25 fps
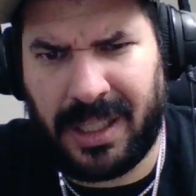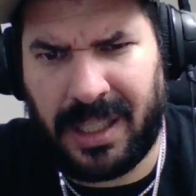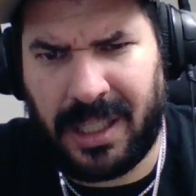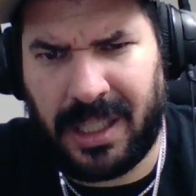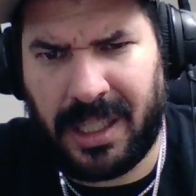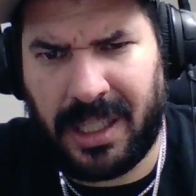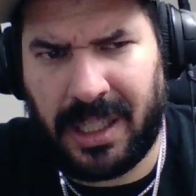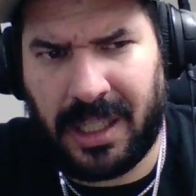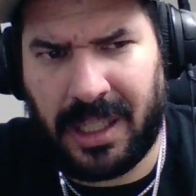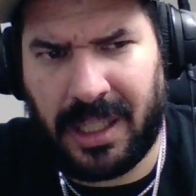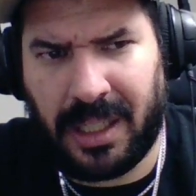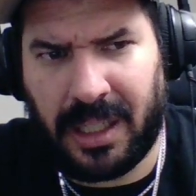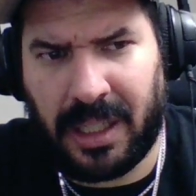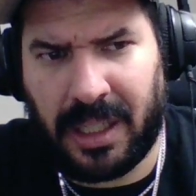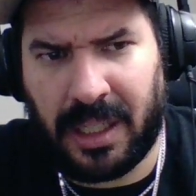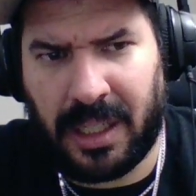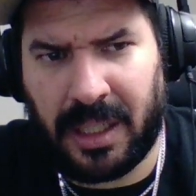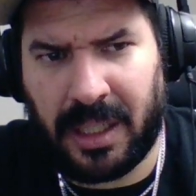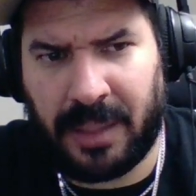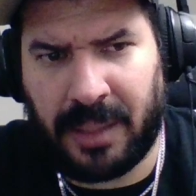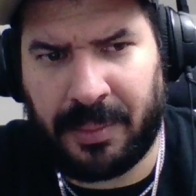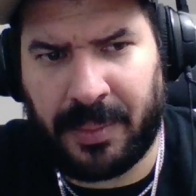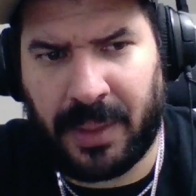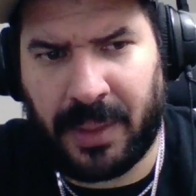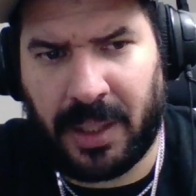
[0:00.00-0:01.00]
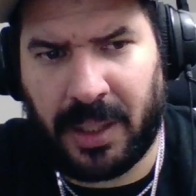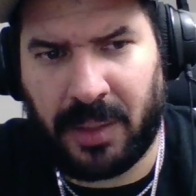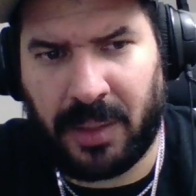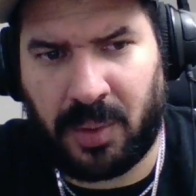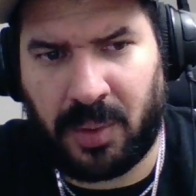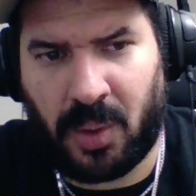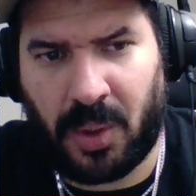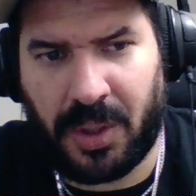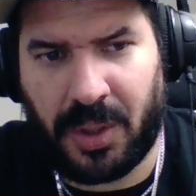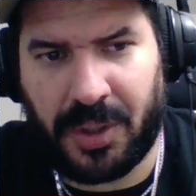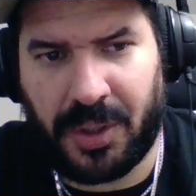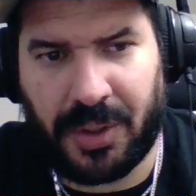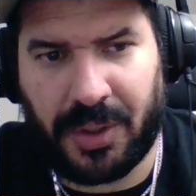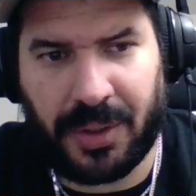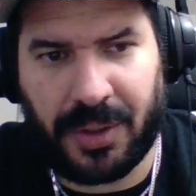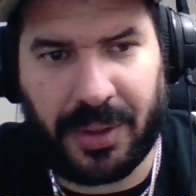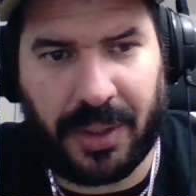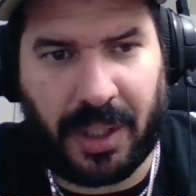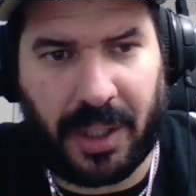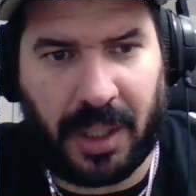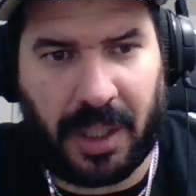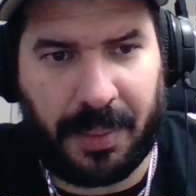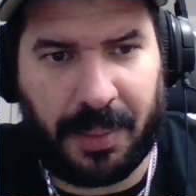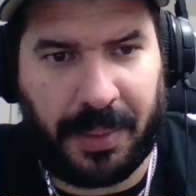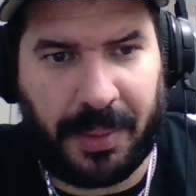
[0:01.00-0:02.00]
Of course,
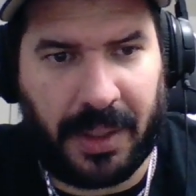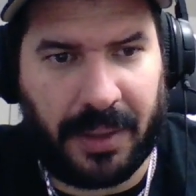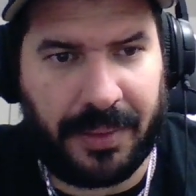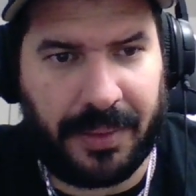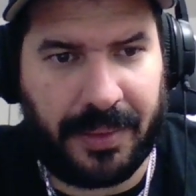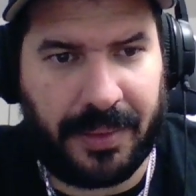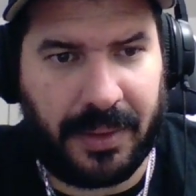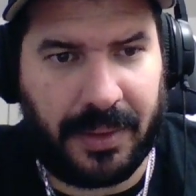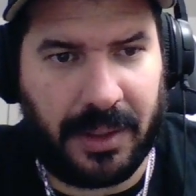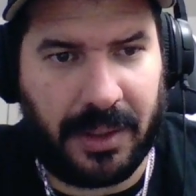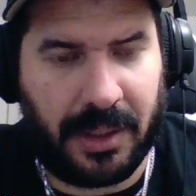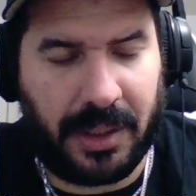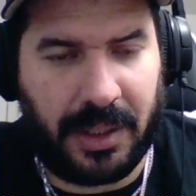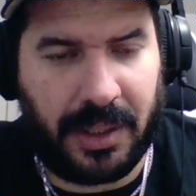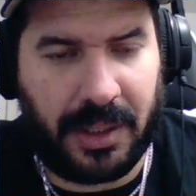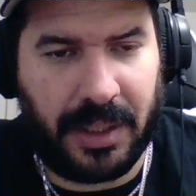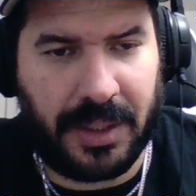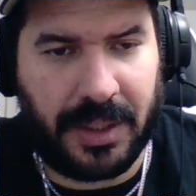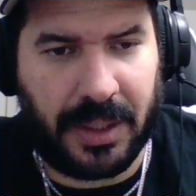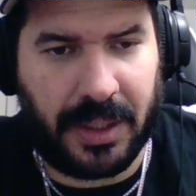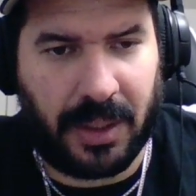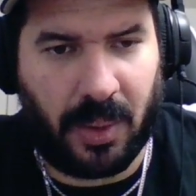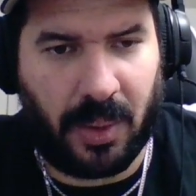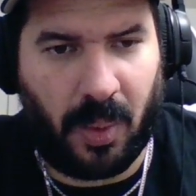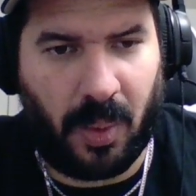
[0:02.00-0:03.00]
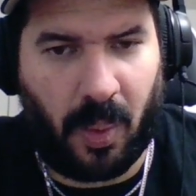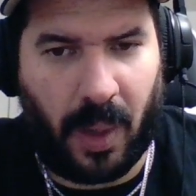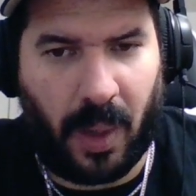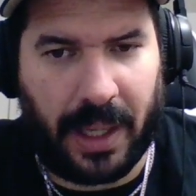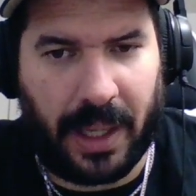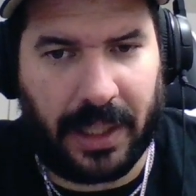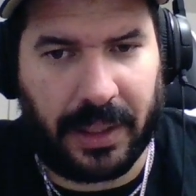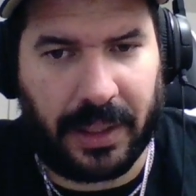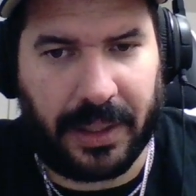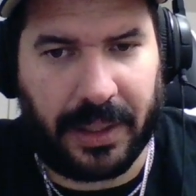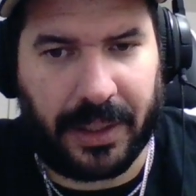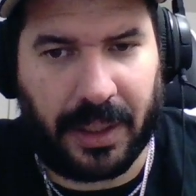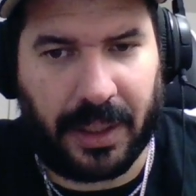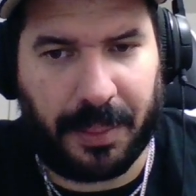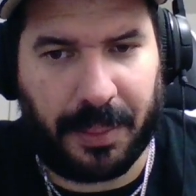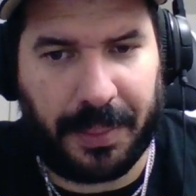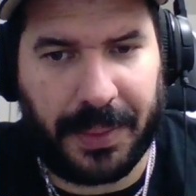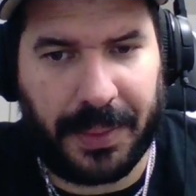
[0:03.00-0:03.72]
Karpov doesn't quite let up.